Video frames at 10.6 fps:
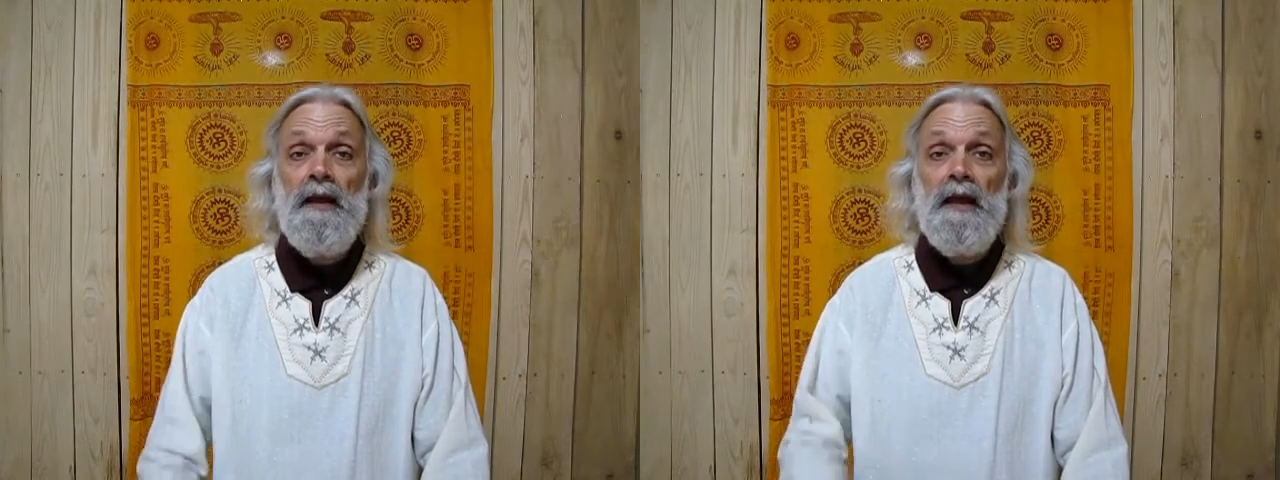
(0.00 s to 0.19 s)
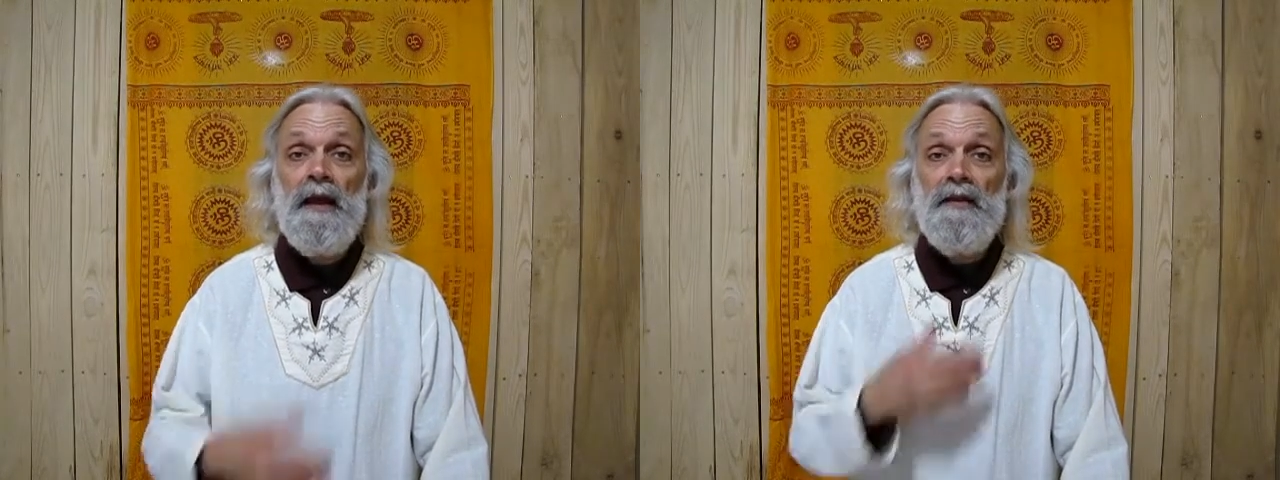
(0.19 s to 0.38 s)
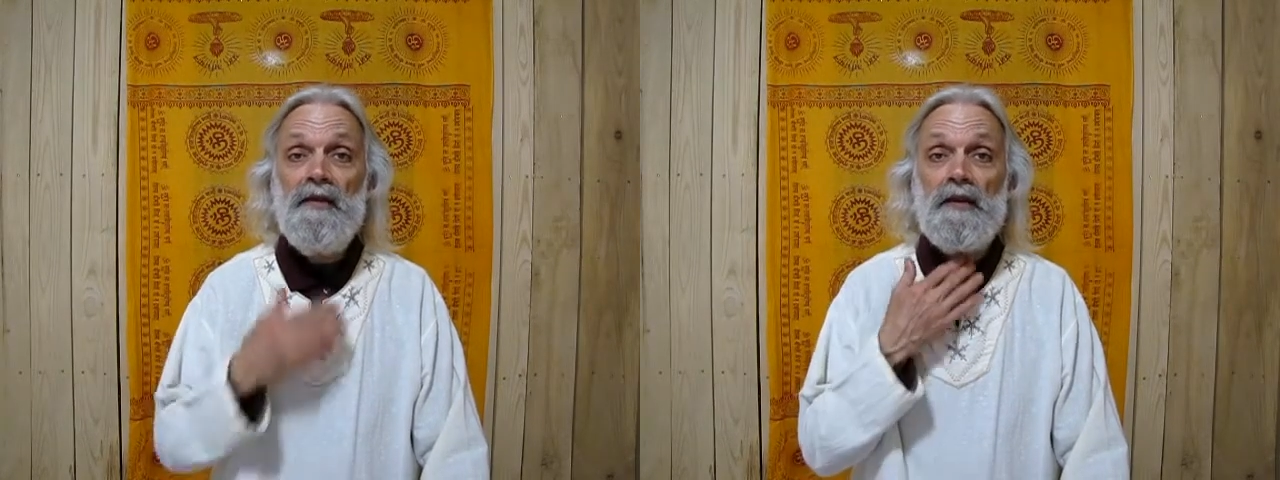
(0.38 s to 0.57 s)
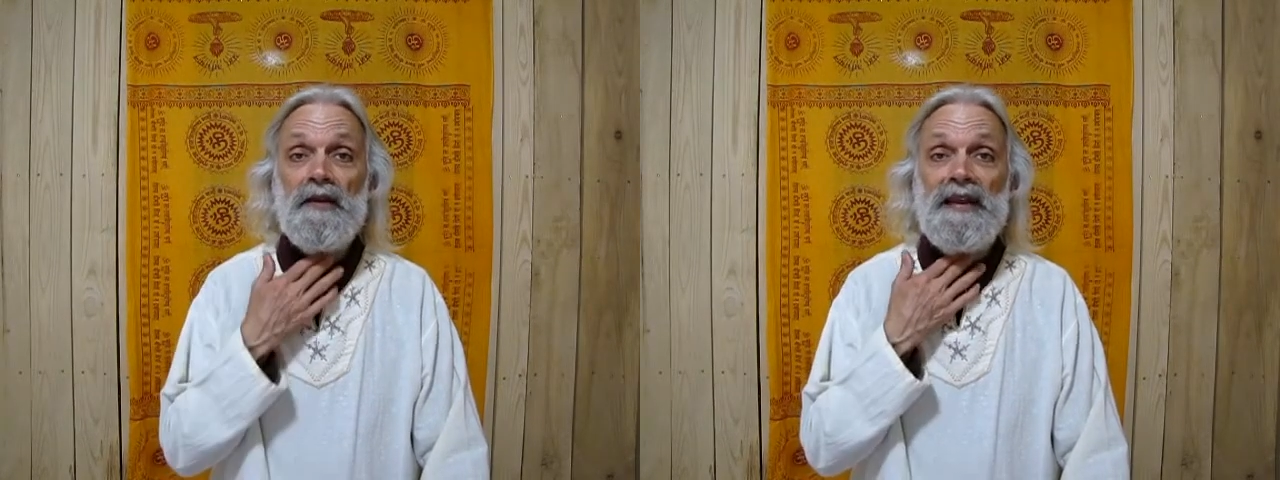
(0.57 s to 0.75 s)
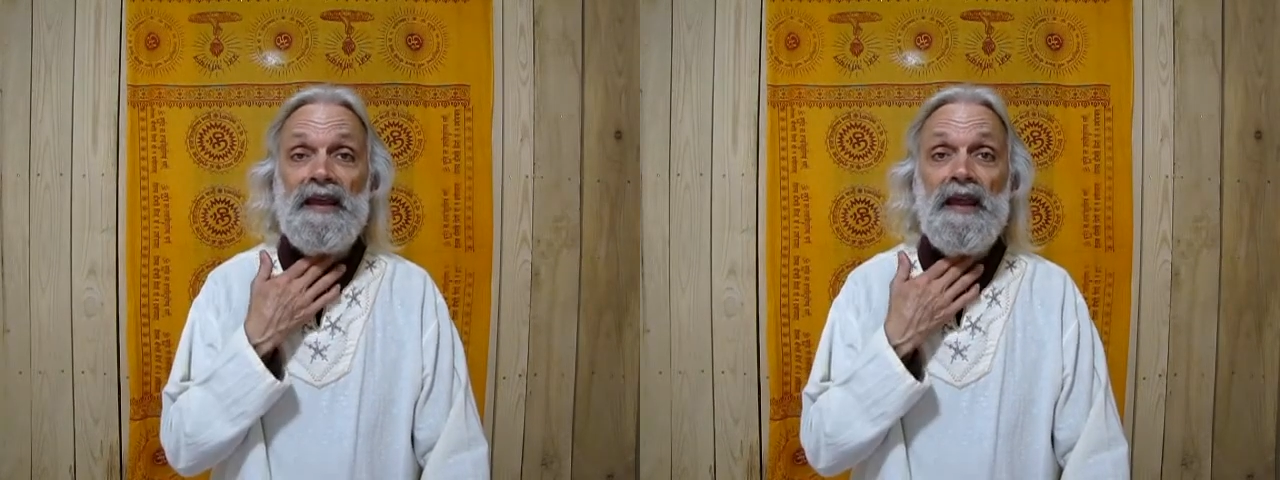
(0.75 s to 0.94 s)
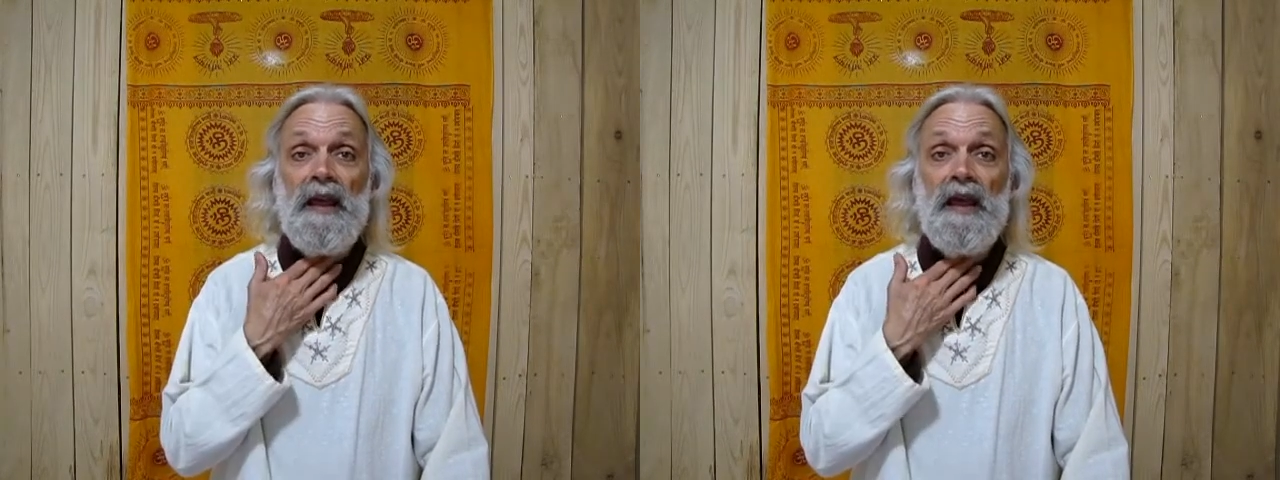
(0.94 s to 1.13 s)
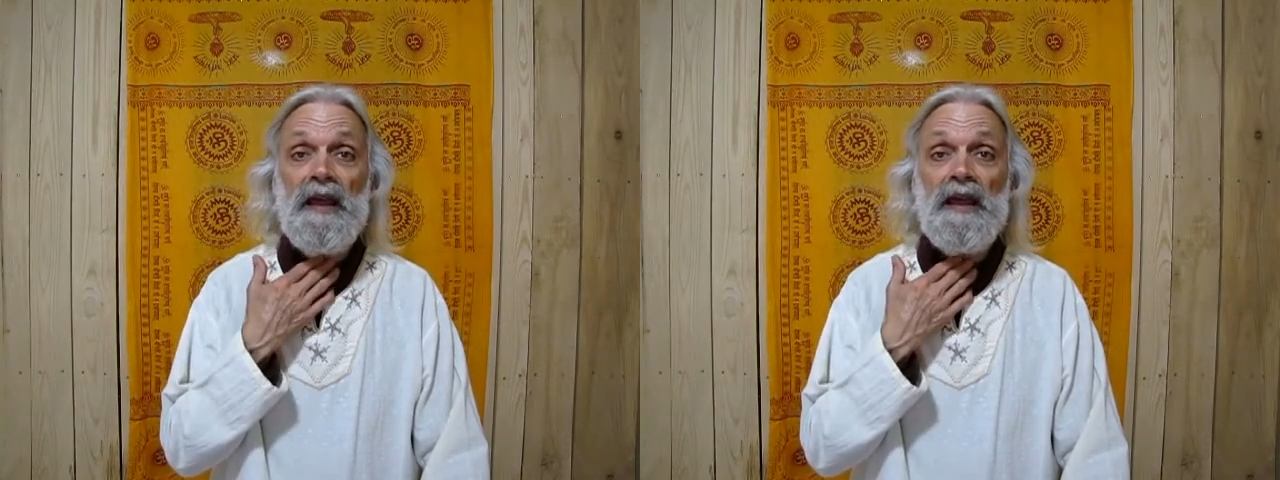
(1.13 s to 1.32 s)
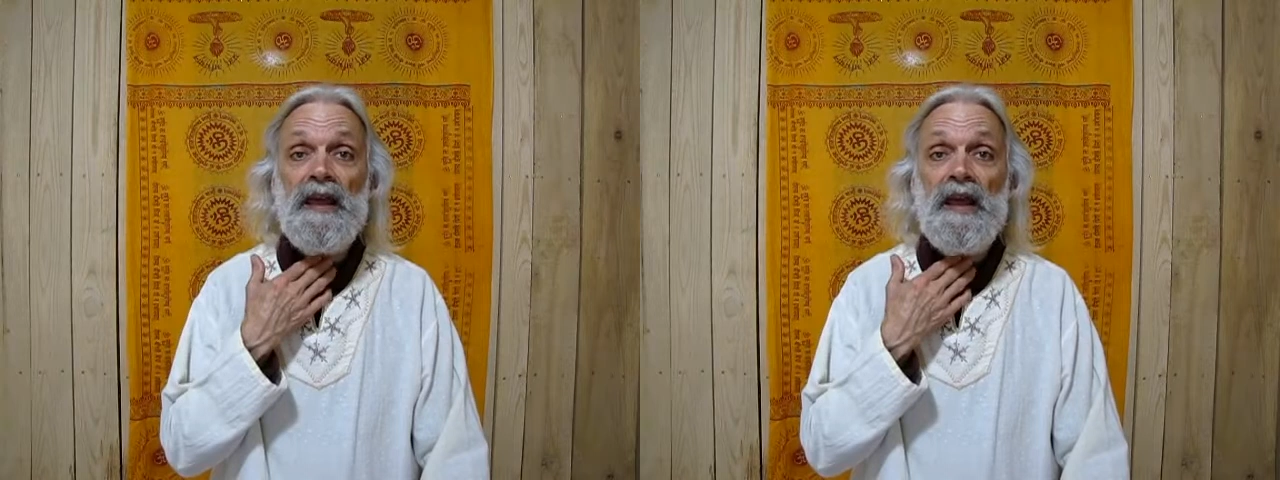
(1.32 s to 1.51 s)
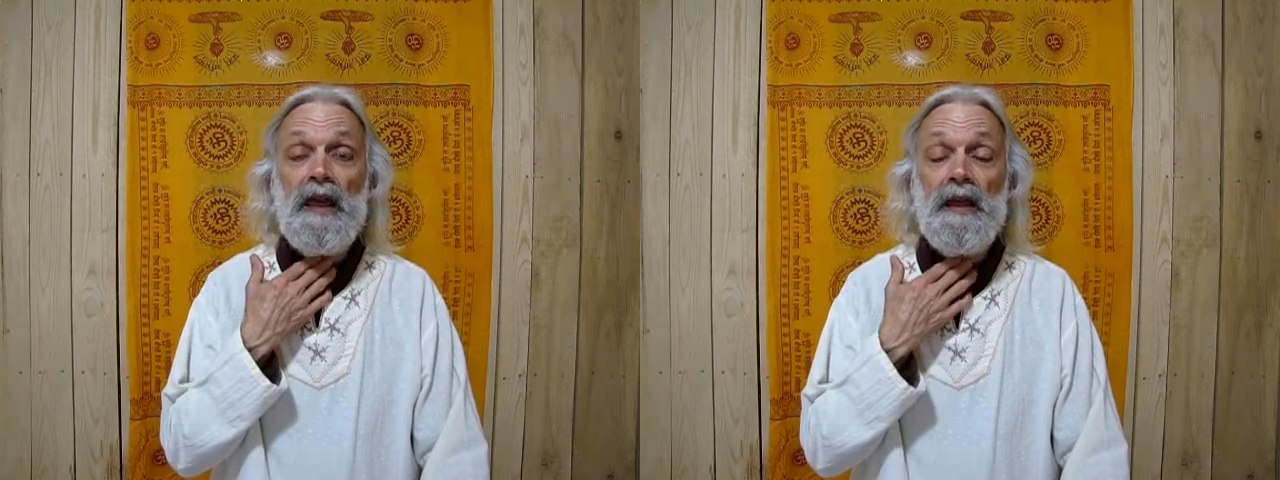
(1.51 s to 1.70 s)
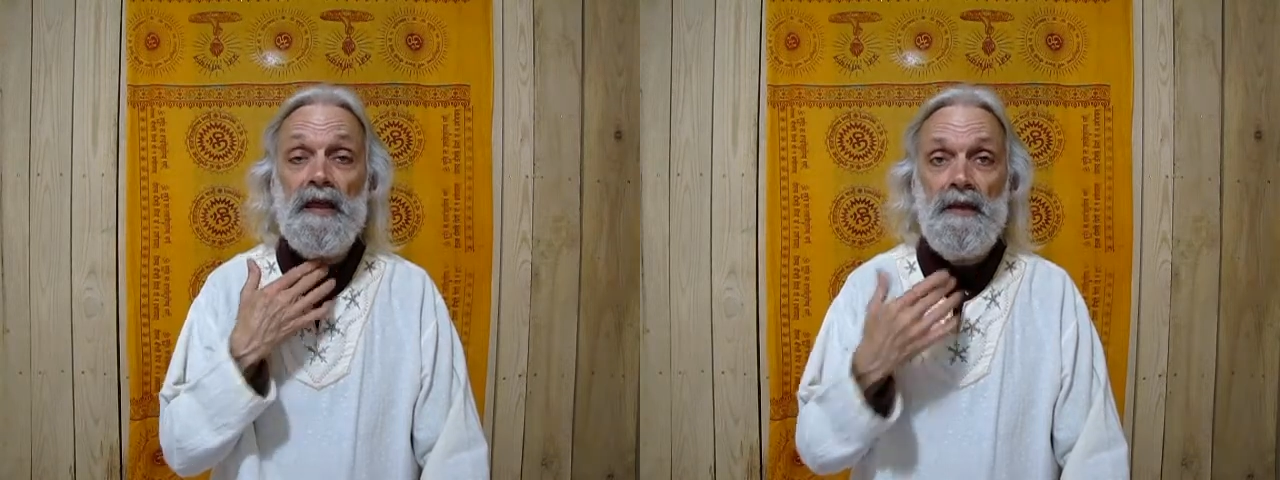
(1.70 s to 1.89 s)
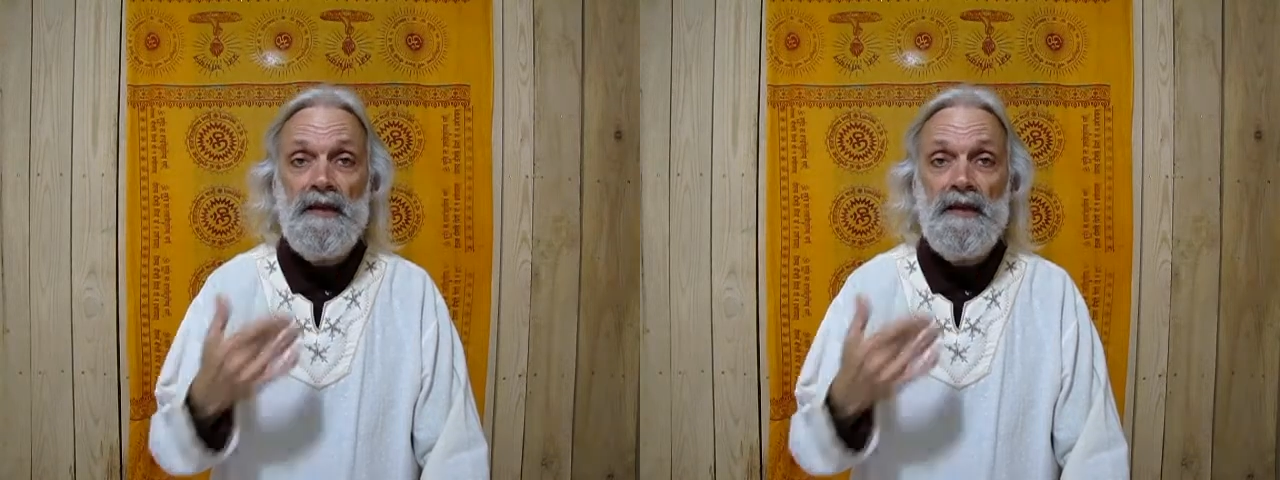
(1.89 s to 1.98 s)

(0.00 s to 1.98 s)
and this little yeh in